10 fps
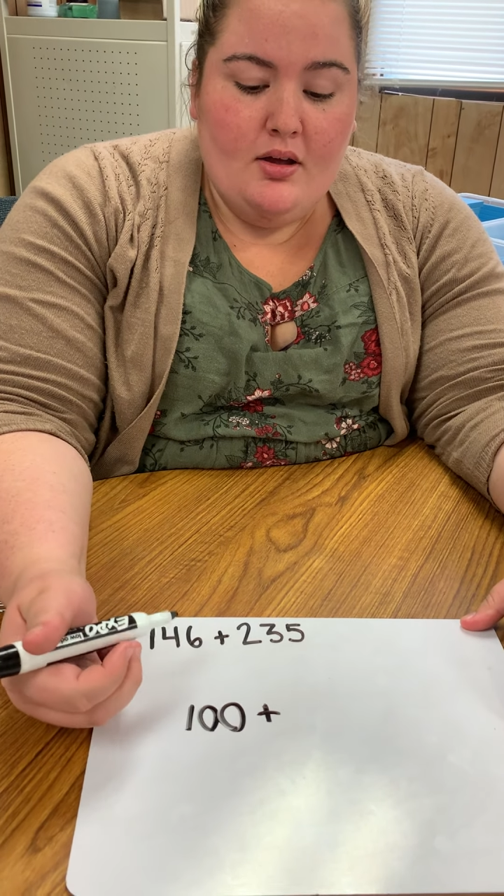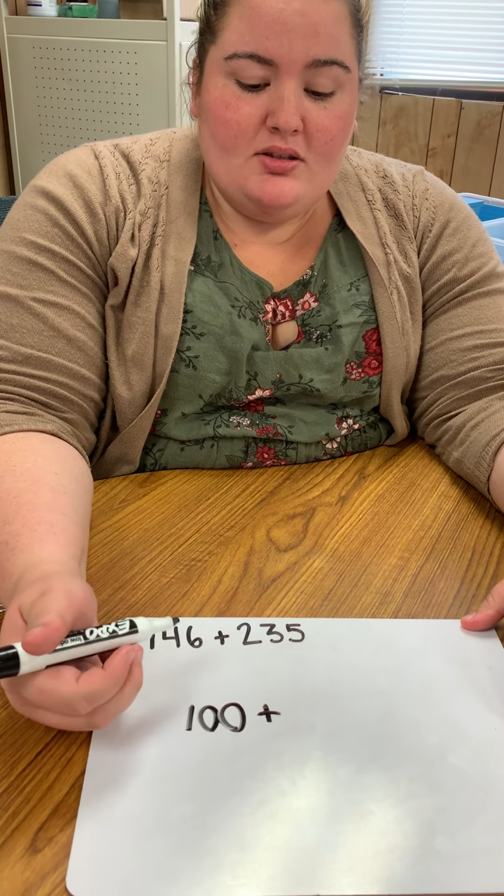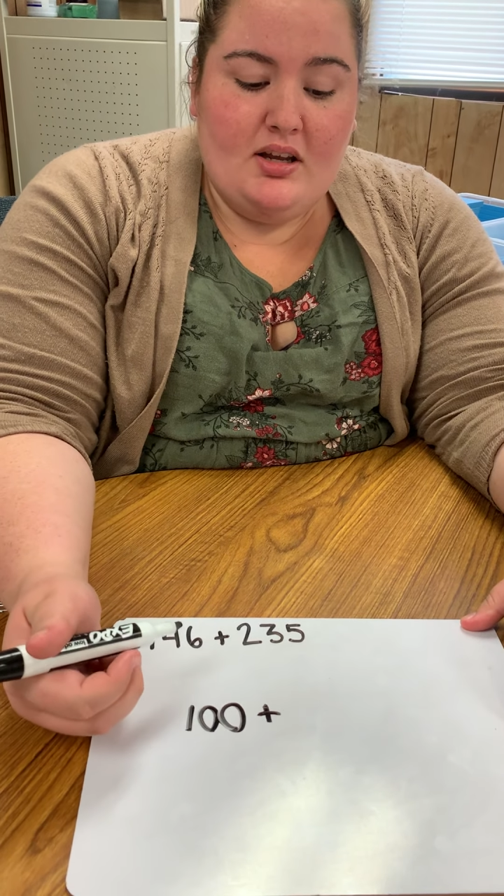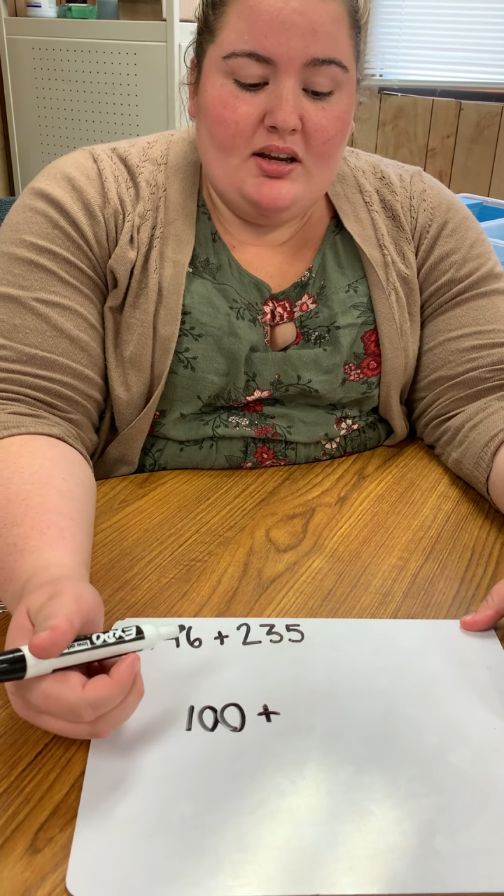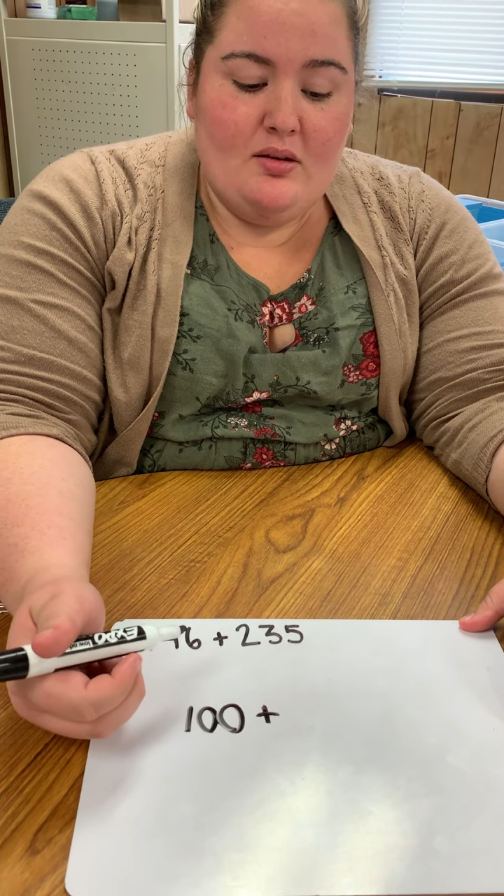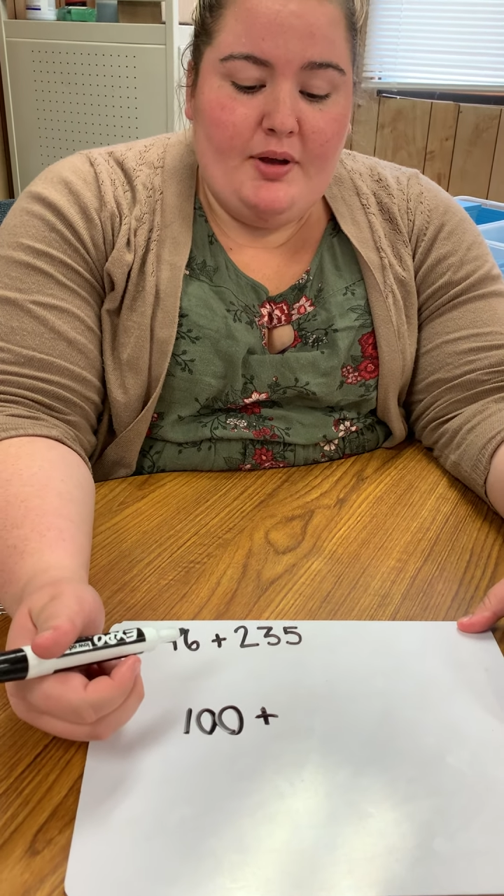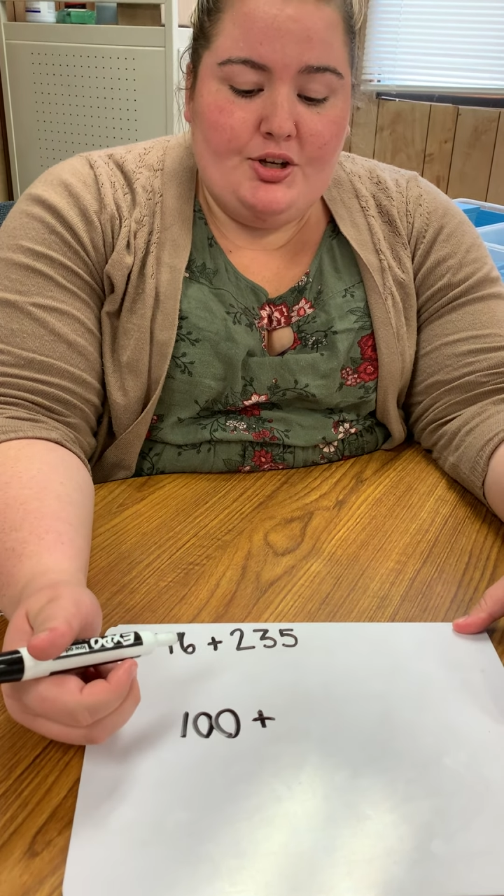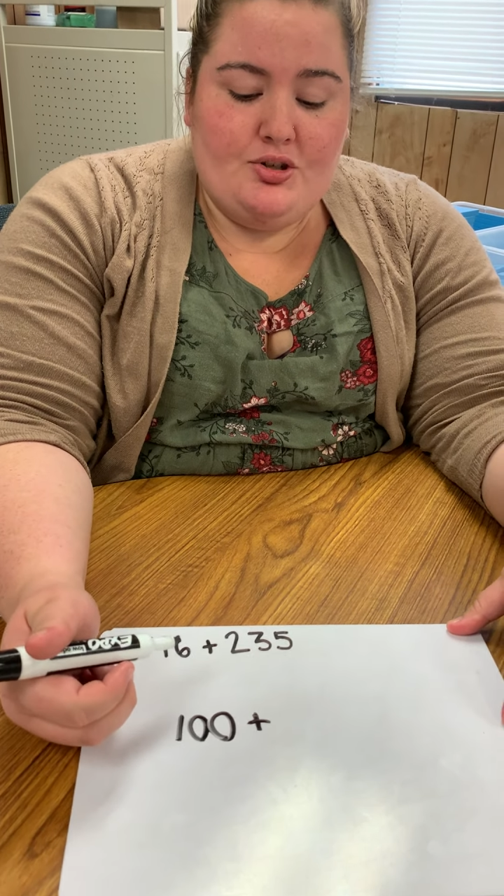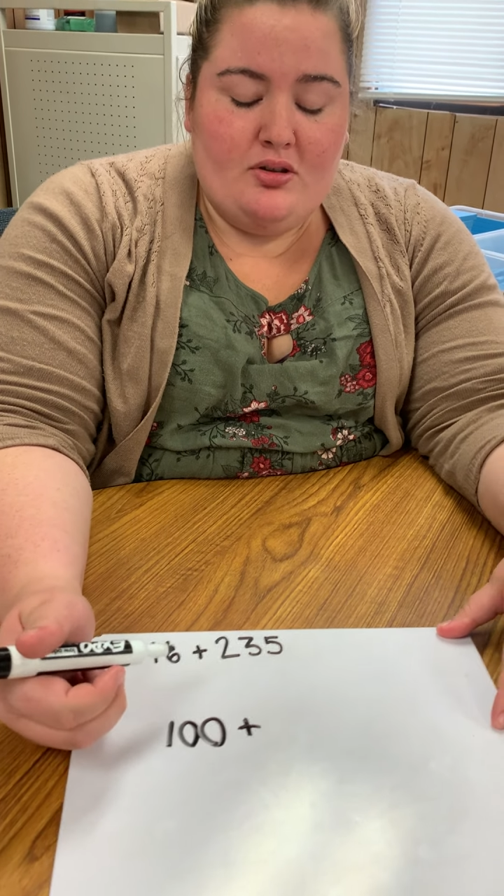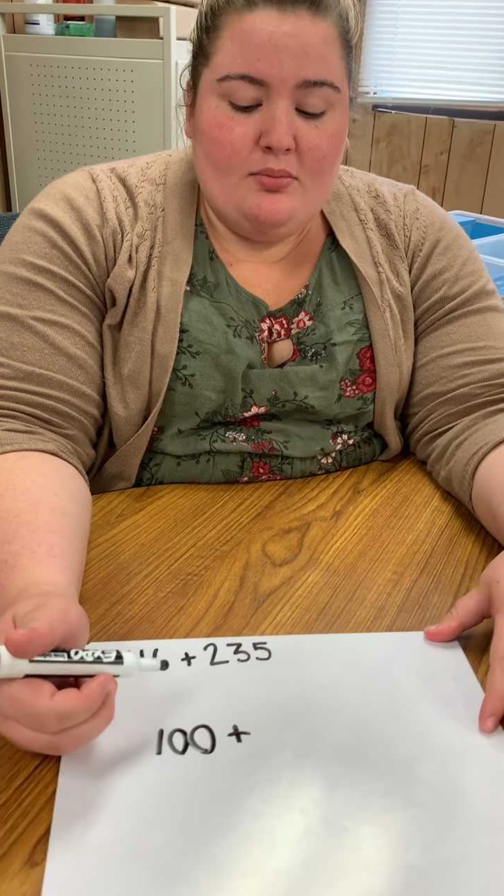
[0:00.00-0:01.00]
So I need to make
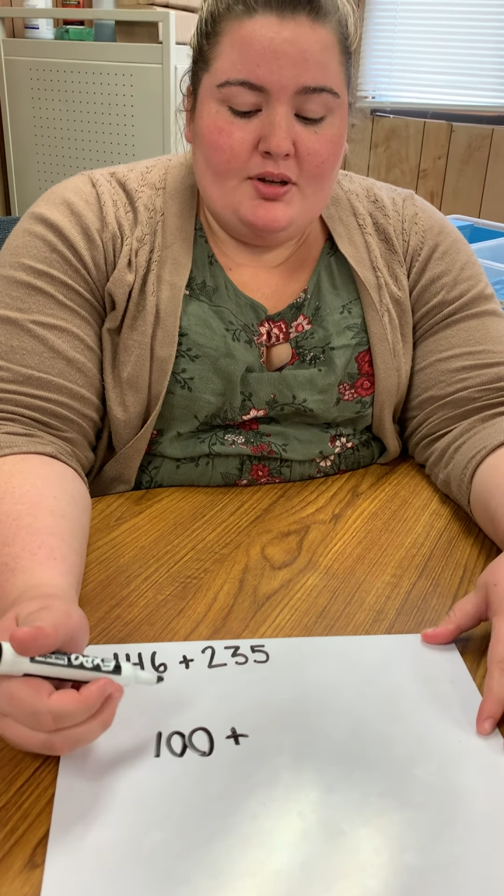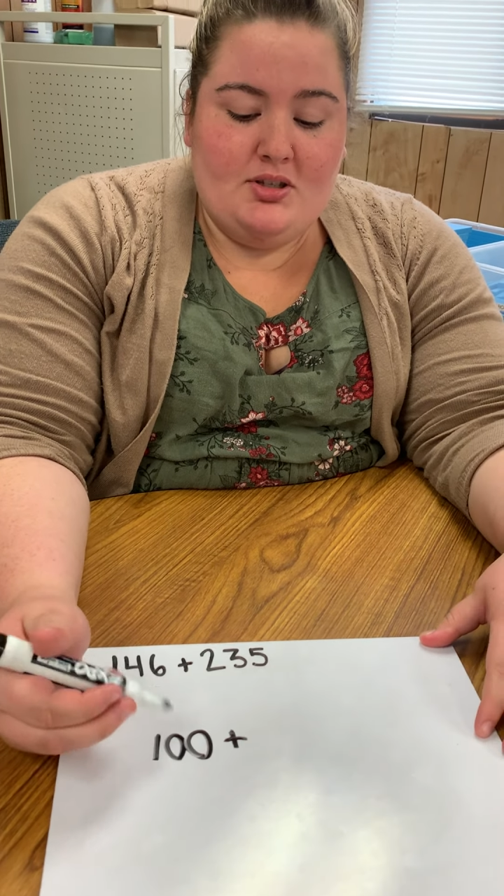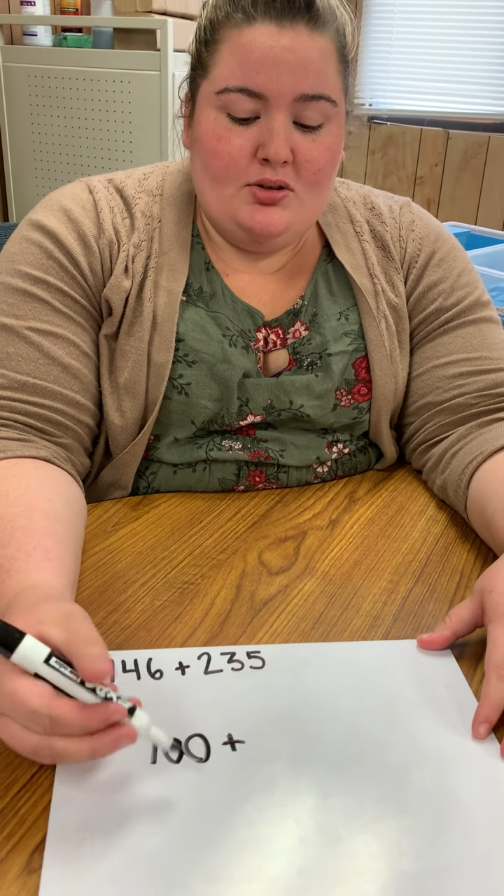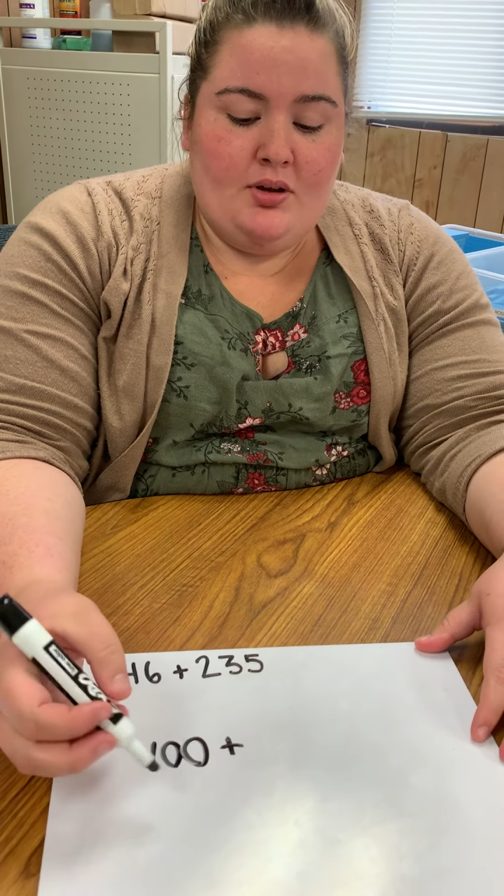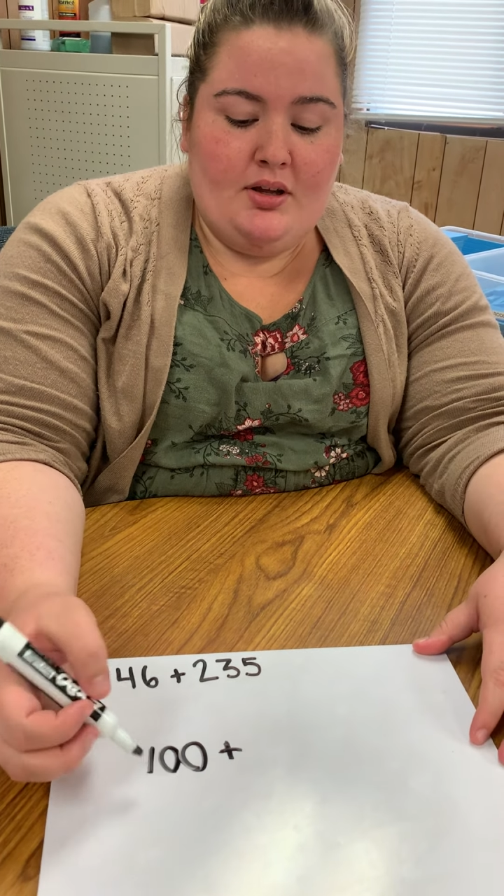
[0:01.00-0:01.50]
sure that my student